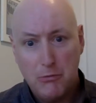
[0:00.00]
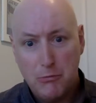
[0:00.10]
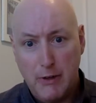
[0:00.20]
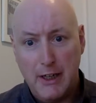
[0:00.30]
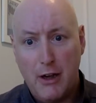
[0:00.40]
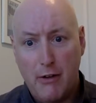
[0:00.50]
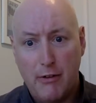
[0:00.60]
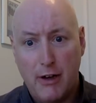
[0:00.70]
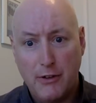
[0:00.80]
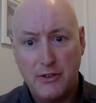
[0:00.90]
ridden
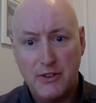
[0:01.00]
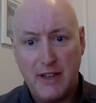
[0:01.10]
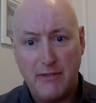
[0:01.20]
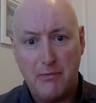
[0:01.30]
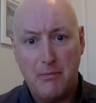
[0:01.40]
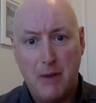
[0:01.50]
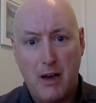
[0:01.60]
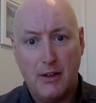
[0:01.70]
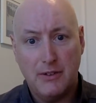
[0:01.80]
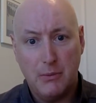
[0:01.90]
over 107
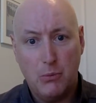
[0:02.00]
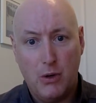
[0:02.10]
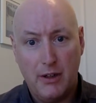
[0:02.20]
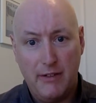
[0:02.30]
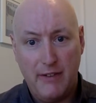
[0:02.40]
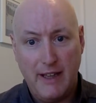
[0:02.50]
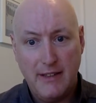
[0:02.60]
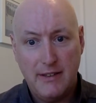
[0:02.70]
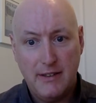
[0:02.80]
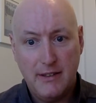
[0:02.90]
miles in one
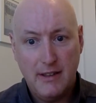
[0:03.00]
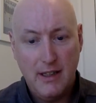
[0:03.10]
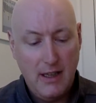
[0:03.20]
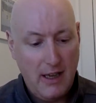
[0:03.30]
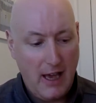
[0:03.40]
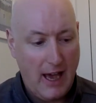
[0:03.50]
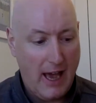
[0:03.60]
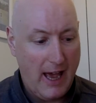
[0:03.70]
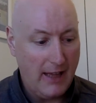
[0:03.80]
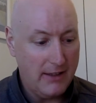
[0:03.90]
event,
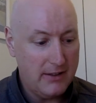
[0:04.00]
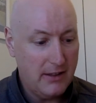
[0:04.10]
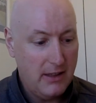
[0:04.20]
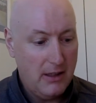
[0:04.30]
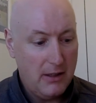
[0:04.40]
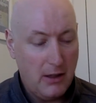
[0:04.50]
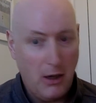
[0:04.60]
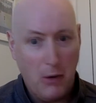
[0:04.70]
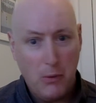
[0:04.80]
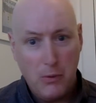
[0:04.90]
and
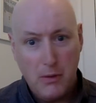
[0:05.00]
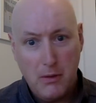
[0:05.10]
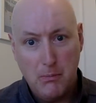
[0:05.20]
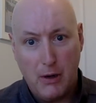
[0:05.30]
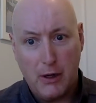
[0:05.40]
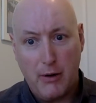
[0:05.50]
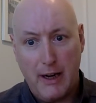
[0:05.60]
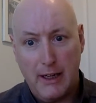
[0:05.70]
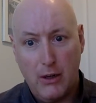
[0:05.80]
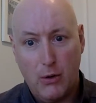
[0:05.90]
my
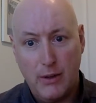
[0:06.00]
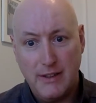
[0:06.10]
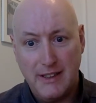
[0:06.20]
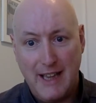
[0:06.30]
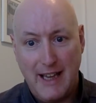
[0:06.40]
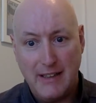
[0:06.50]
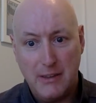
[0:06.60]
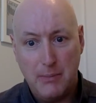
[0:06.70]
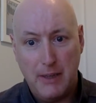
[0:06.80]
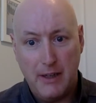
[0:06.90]
crowning glory to date
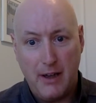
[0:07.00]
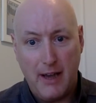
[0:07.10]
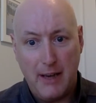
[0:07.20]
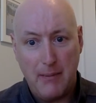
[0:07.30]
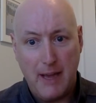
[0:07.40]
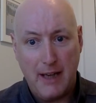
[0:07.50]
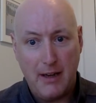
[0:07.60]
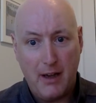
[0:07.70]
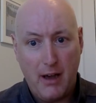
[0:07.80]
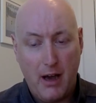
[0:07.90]
has been a
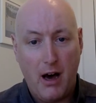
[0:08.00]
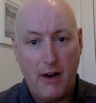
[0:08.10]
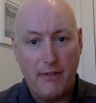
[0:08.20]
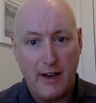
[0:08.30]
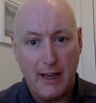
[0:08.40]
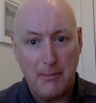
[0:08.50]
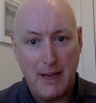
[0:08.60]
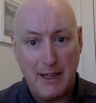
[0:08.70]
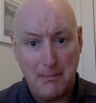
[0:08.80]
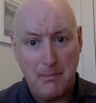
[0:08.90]
half
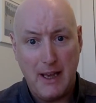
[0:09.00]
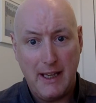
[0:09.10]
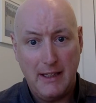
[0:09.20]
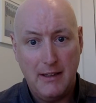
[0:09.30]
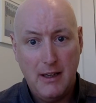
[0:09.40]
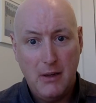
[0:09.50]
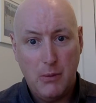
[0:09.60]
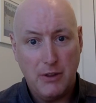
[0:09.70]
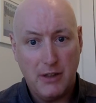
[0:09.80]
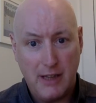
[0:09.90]
Ironman in Maine,
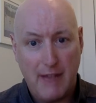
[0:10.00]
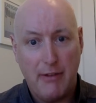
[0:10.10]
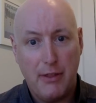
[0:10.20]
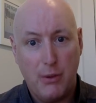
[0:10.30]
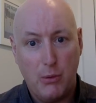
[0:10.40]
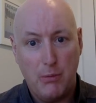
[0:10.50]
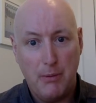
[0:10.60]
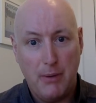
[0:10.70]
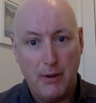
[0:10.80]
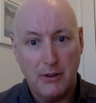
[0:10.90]
which I never thought would
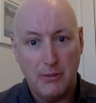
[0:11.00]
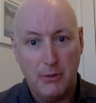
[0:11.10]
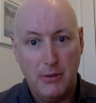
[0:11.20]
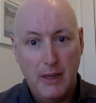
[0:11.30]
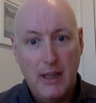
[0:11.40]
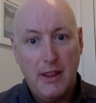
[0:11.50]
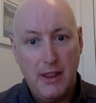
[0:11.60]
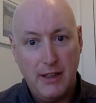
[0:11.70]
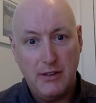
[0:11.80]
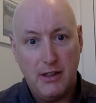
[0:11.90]
be possible.
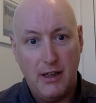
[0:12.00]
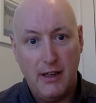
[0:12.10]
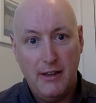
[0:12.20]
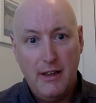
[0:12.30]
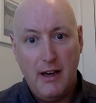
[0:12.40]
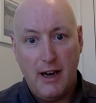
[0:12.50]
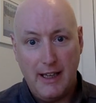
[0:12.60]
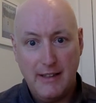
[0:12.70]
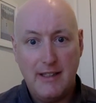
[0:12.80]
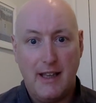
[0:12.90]
This year,
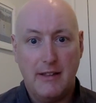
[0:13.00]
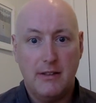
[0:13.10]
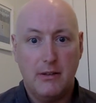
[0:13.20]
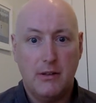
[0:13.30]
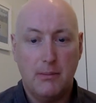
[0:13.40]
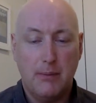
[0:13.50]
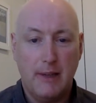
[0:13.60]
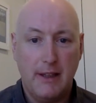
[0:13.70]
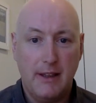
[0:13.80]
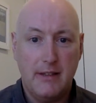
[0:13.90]
I intend to
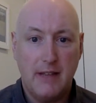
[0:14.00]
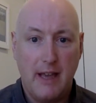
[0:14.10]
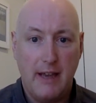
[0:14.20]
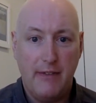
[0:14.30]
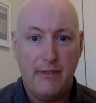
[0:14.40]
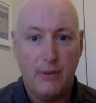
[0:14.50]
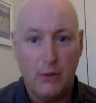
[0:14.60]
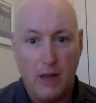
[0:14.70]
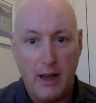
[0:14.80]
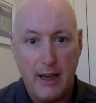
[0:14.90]
complete a
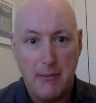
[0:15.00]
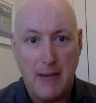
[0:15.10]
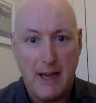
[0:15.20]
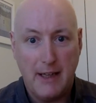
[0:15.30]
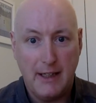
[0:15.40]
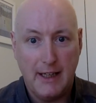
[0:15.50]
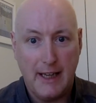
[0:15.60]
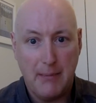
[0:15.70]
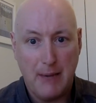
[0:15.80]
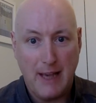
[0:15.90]
full Ironman in
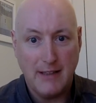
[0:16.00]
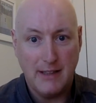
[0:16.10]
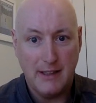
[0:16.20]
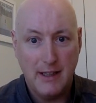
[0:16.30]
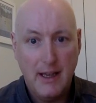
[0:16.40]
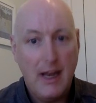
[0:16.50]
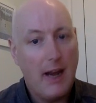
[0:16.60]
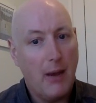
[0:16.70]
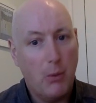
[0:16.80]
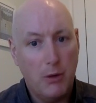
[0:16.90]
Lake Placid,
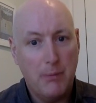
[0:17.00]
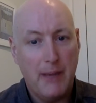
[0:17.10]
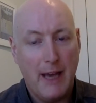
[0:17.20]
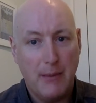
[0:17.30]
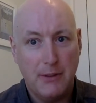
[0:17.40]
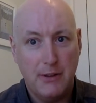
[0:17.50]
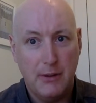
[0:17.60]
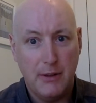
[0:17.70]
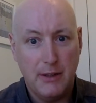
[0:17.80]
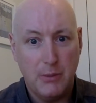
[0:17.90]
and I wouldn't be able to
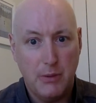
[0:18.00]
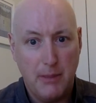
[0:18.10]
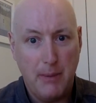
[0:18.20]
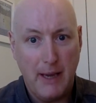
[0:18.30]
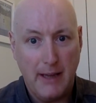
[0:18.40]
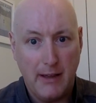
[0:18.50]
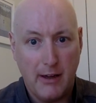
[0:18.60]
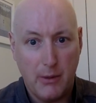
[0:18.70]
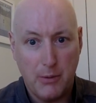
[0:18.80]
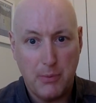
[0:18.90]
do this with the pain
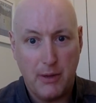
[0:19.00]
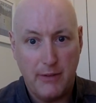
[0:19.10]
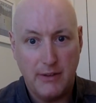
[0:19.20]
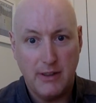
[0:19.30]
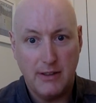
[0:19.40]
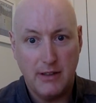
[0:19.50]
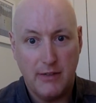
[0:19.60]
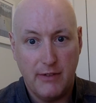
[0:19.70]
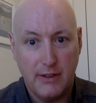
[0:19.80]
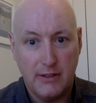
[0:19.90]
that I was previously
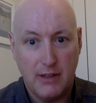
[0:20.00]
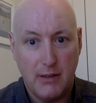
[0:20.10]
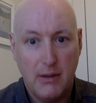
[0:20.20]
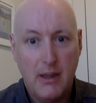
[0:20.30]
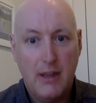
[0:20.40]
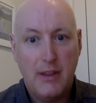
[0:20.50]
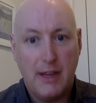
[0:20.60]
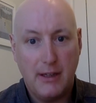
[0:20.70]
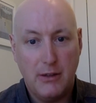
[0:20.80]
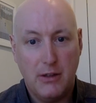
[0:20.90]
suffering. So
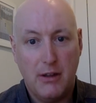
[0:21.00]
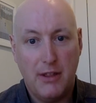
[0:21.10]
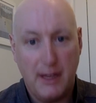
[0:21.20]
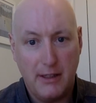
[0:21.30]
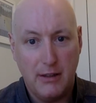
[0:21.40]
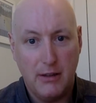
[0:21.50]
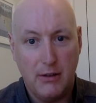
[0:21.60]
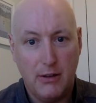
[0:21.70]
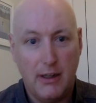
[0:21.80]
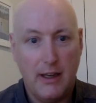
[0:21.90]
thank you, John, thank you,
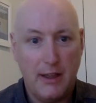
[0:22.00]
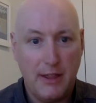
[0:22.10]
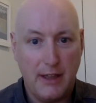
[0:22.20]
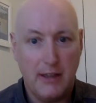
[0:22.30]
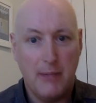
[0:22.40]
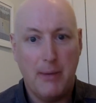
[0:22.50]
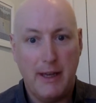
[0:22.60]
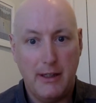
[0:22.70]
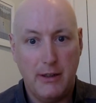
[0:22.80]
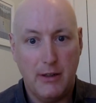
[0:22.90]
Laura, and thank you, the
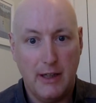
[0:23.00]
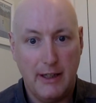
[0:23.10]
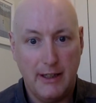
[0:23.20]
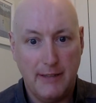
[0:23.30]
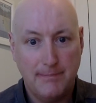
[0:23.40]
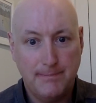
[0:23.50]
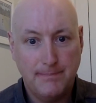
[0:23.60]
Pain Cure Clinic.